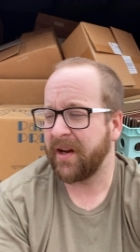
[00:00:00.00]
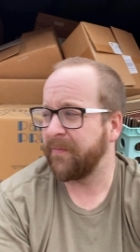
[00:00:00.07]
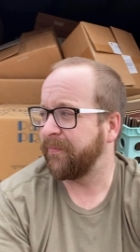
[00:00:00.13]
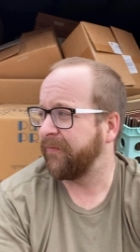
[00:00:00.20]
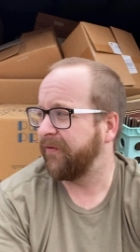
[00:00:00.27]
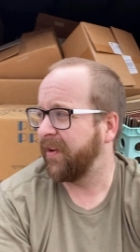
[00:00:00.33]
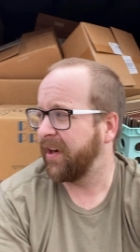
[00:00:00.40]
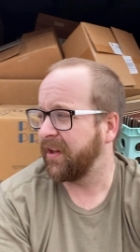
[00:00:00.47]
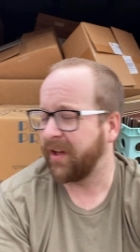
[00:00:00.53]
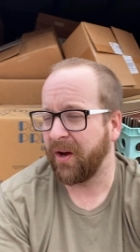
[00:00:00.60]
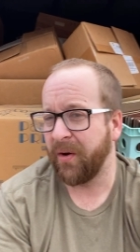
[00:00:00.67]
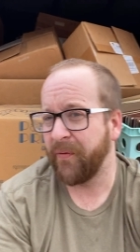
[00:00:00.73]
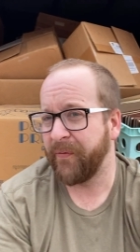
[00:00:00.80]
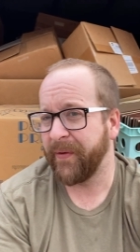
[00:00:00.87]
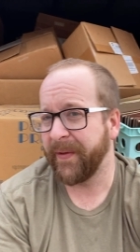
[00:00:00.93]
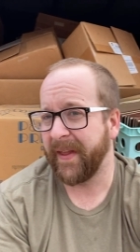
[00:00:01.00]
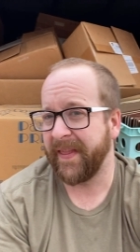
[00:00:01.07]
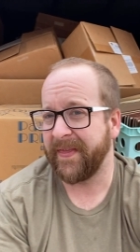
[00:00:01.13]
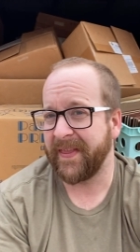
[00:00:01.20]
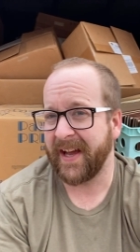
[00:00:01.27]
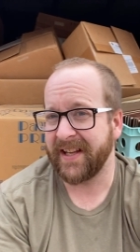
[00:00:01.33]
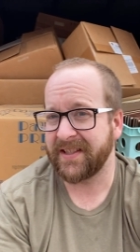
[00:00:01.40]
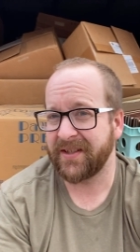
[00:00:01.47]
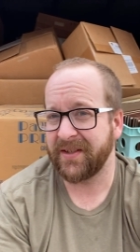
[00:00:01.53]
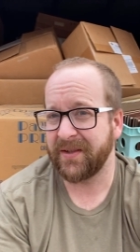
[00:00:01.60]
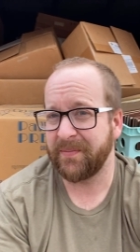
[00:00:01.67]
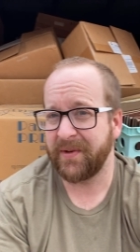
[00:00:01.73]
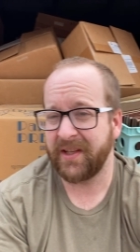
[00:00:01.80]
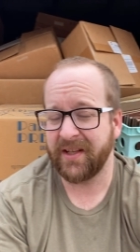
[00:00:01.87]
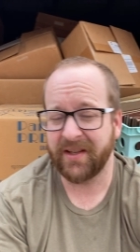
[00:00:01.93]
I'm really hopeful that that's going to
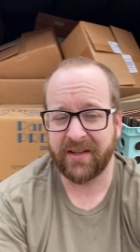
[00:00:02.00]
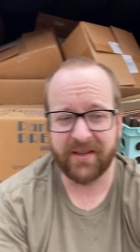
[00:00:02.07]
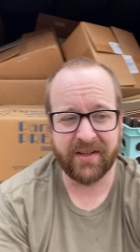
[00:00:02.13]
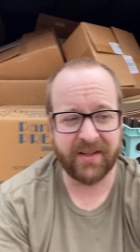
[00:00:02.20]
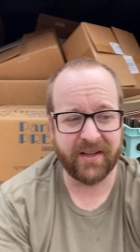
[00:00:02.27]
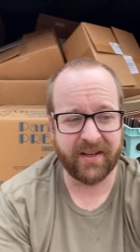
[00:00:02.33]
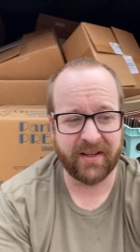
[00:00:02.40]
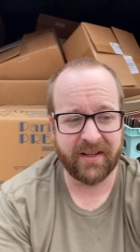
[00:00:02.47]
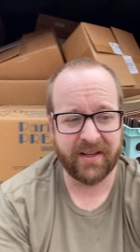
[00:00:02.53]
be a good